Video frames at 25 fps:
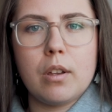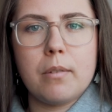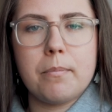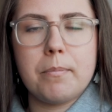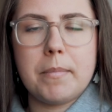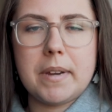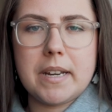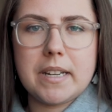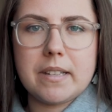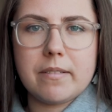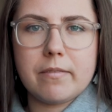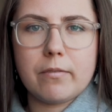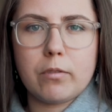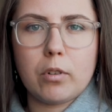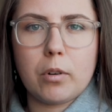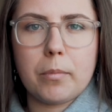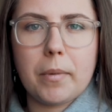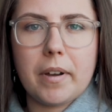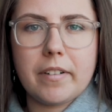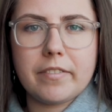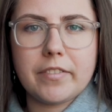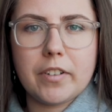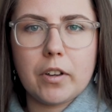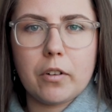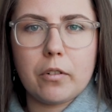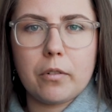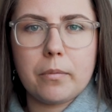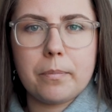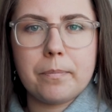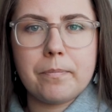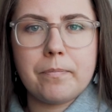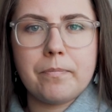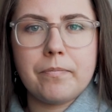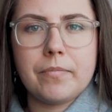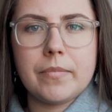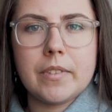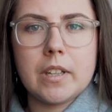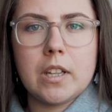medium format film.
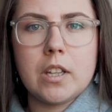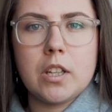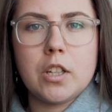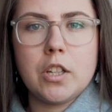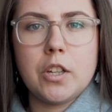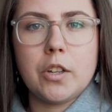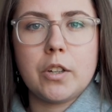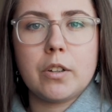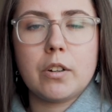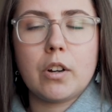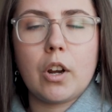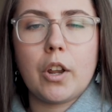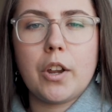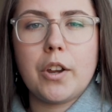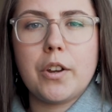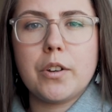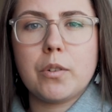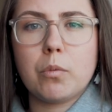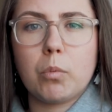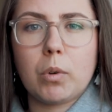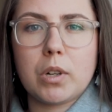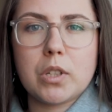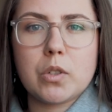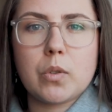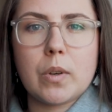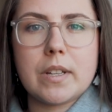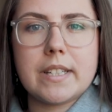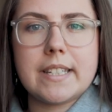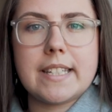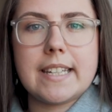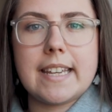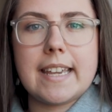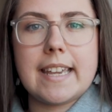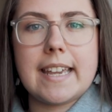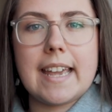You can load 120